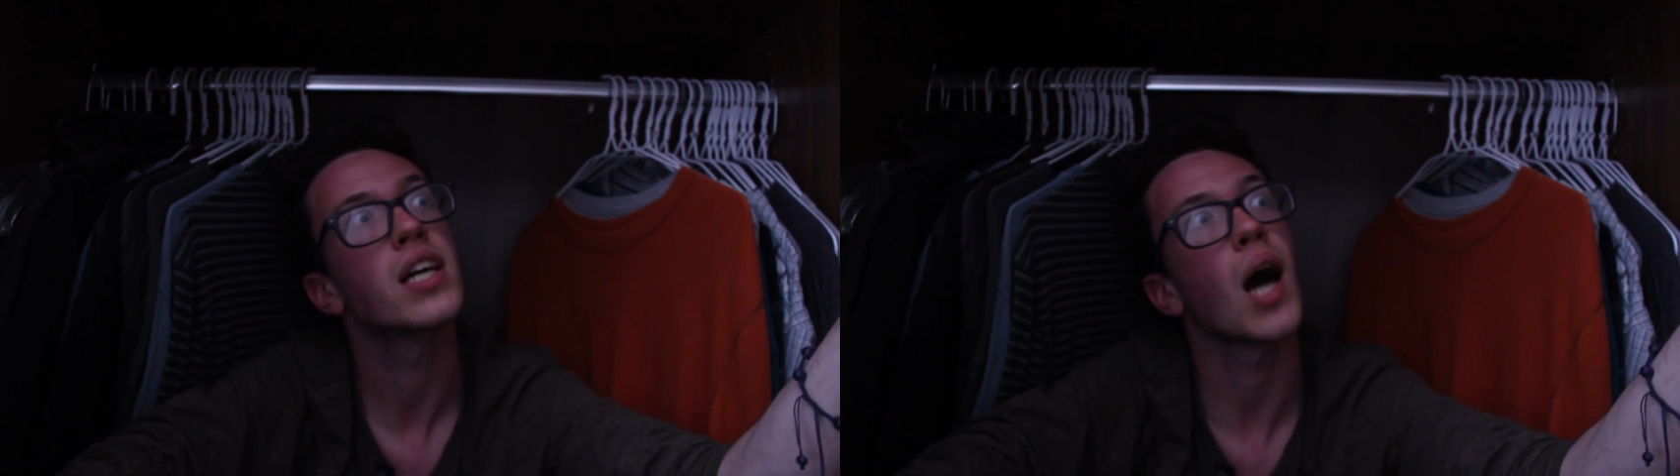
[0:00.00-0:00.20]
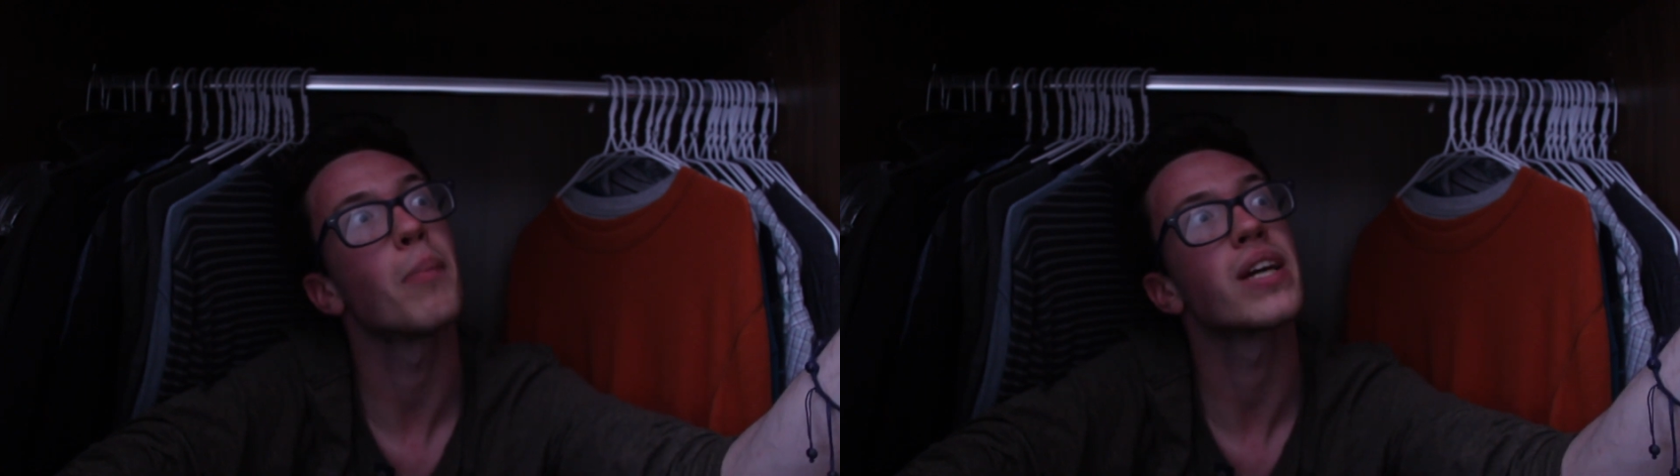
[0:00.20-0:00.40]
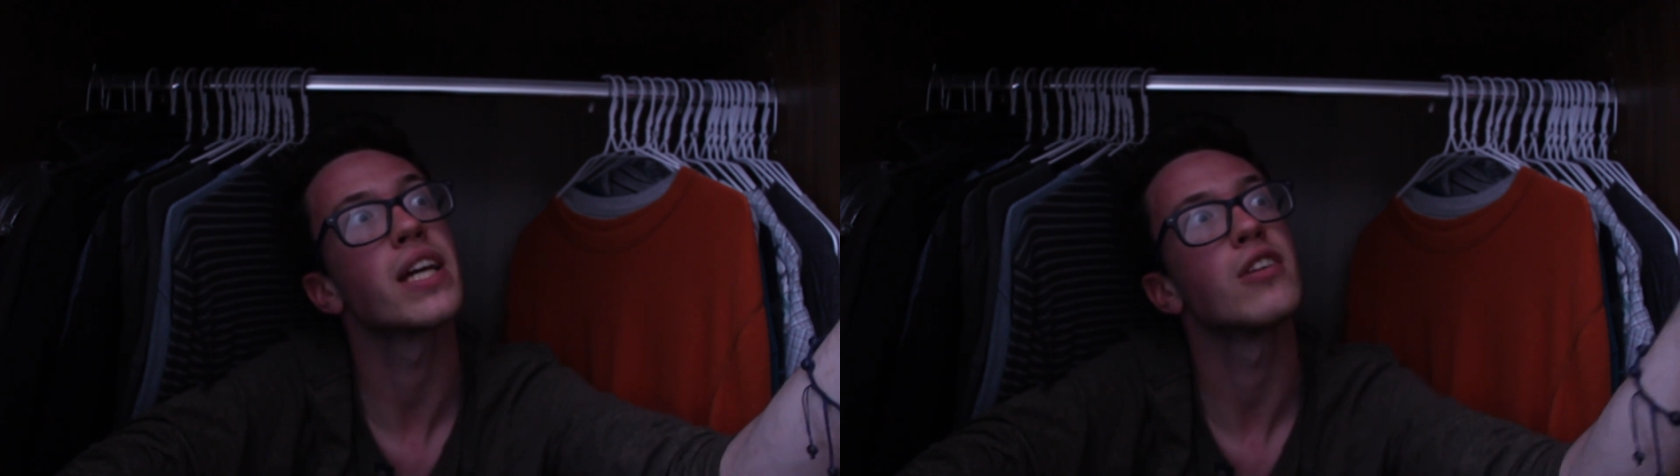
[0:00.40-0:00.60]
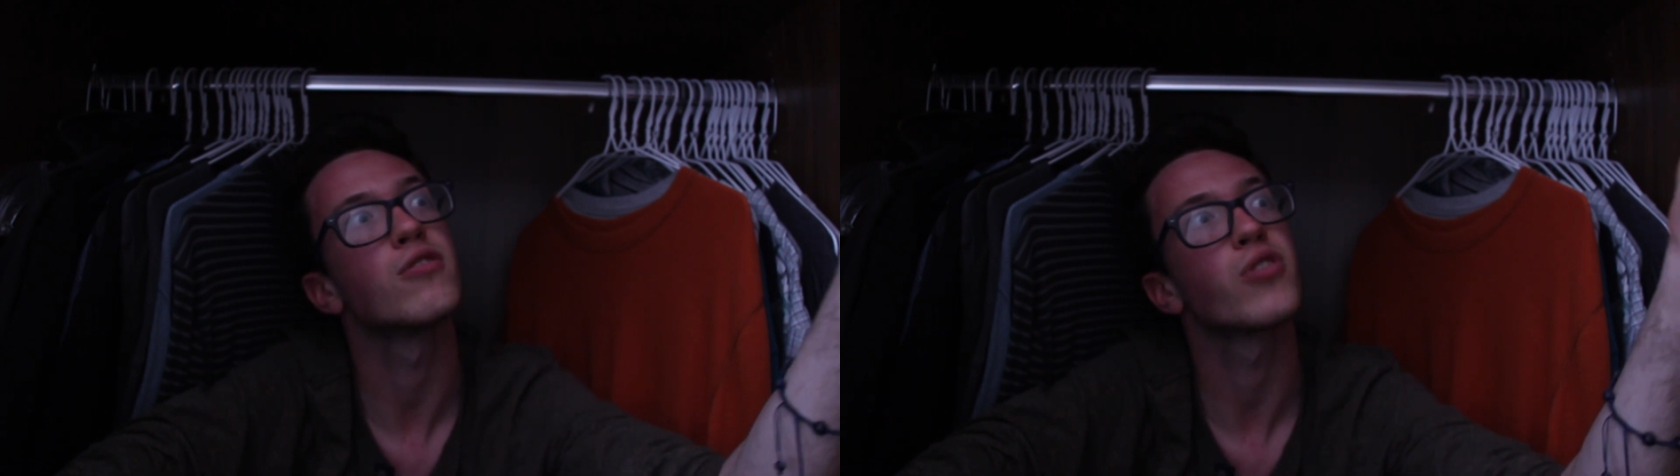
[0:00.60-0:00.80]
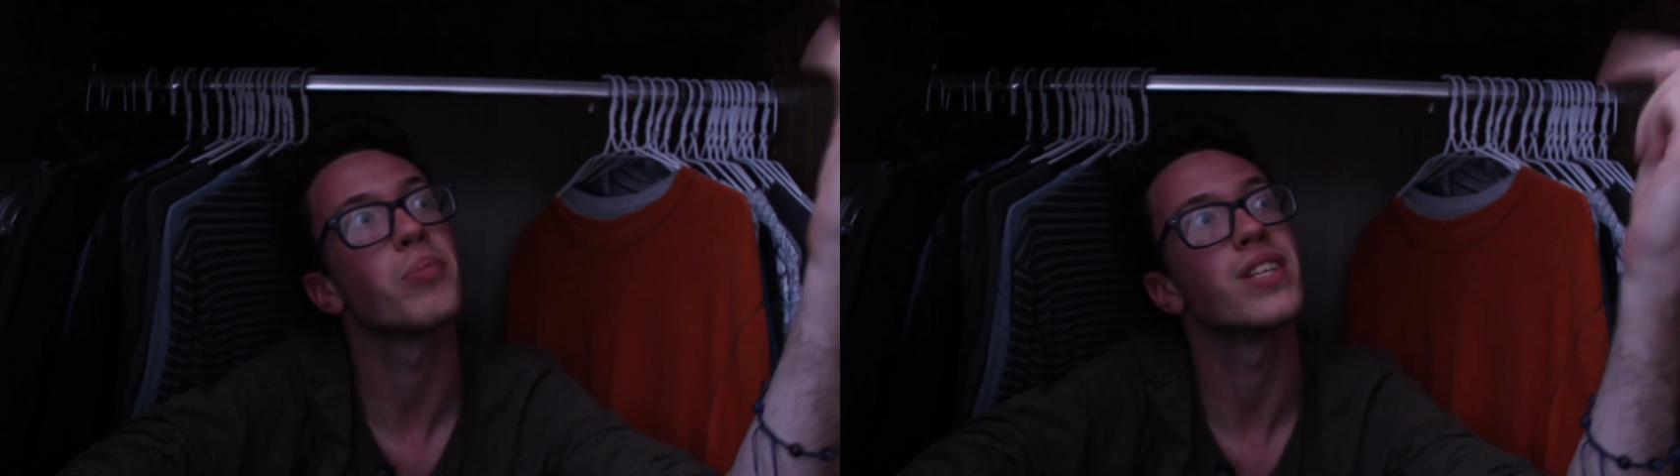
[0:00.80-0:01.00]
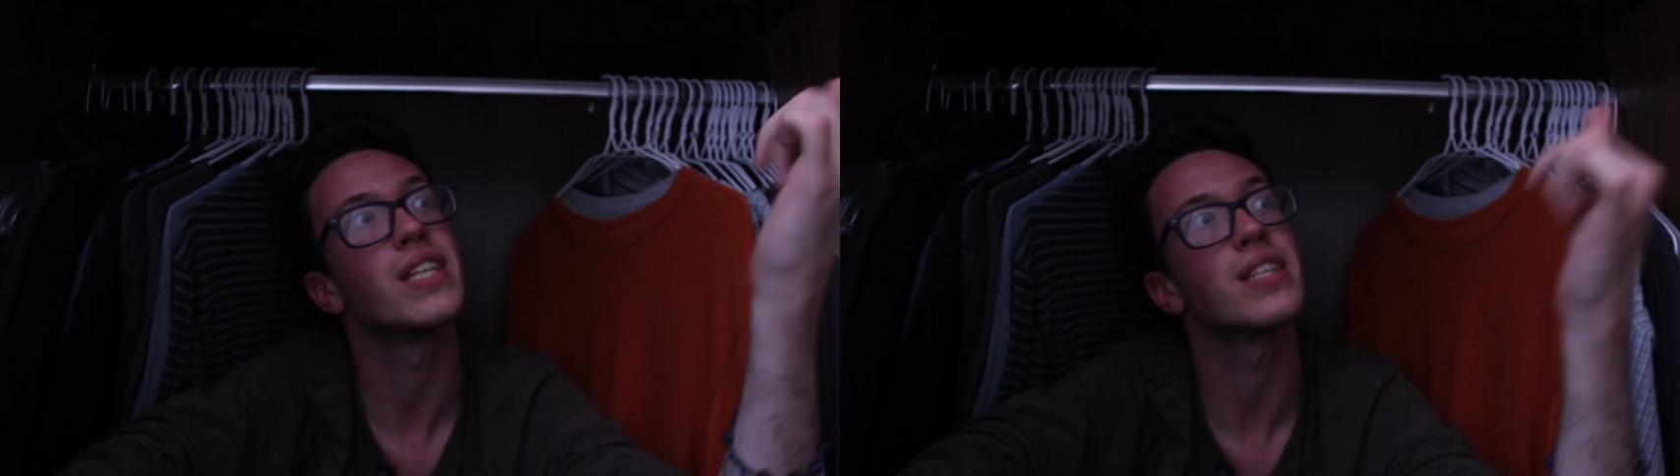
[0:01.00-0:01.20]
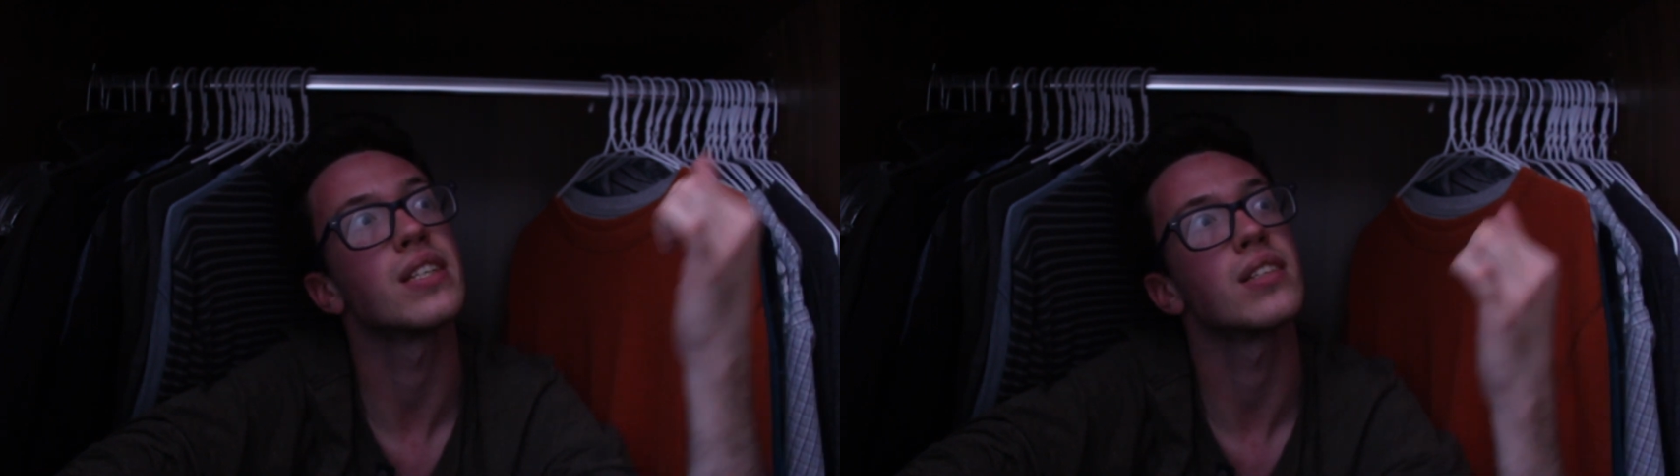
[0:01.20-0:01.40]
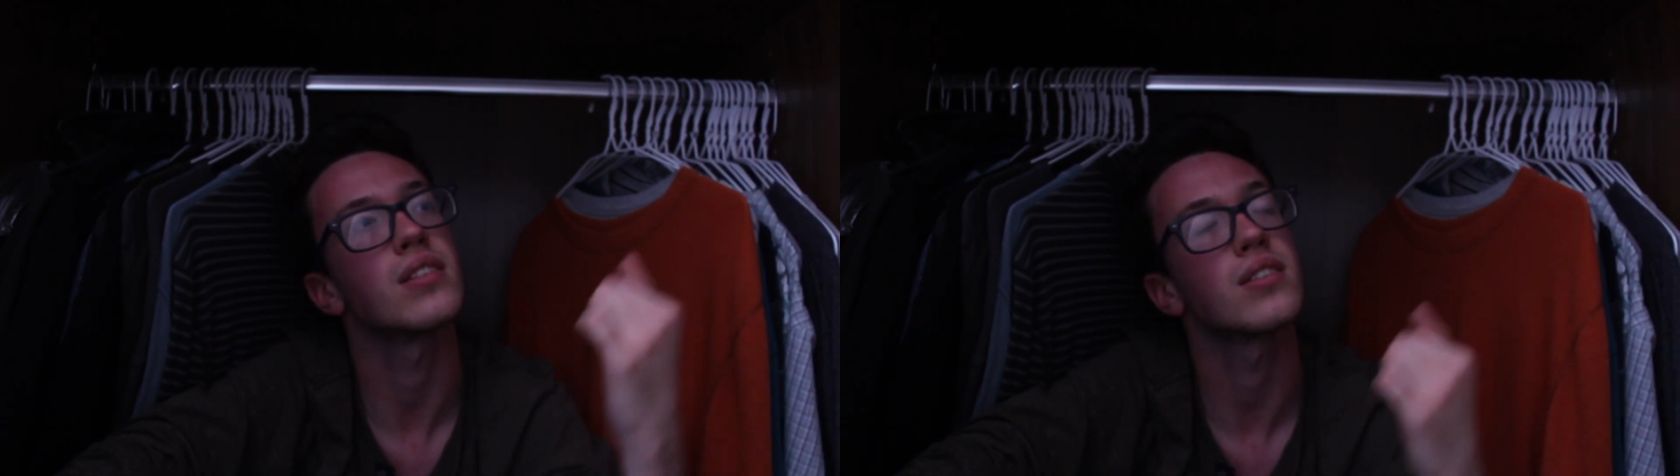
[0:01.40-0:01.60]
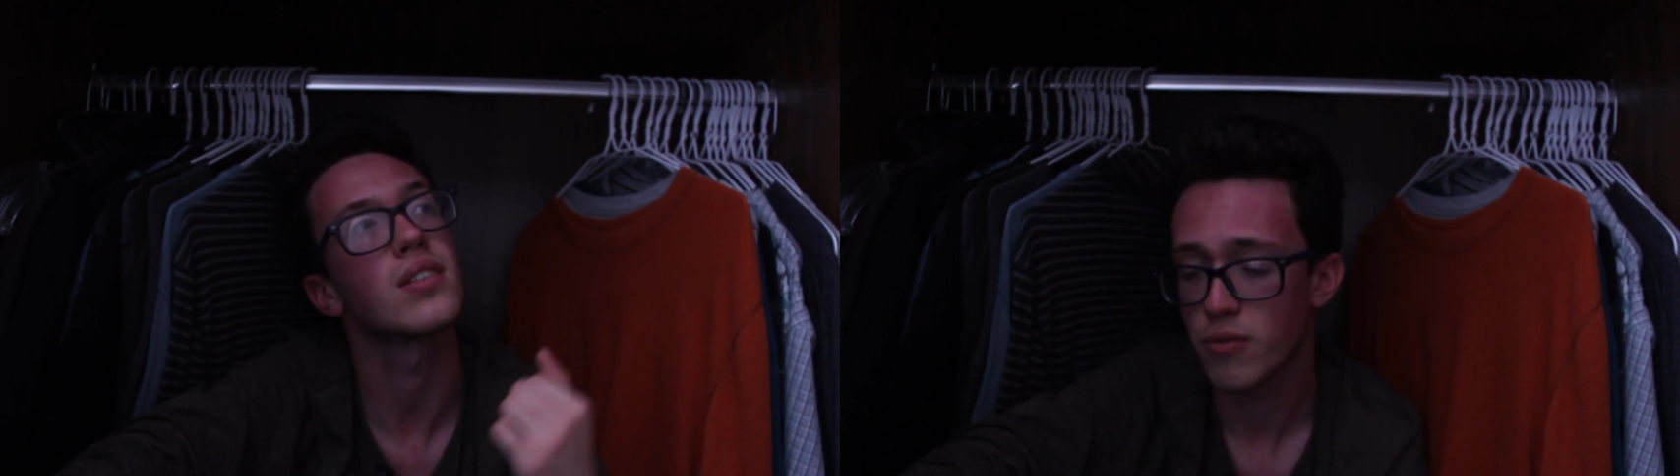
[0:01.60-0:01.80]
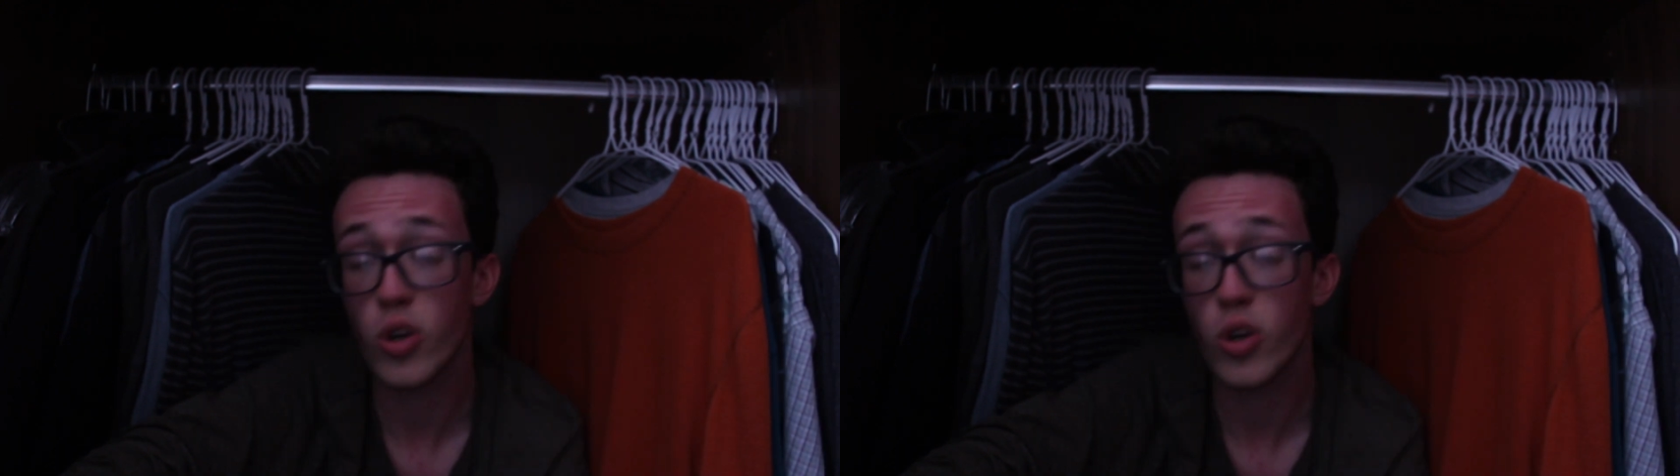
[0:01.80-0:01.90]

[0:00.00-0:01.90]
coming in from the distance.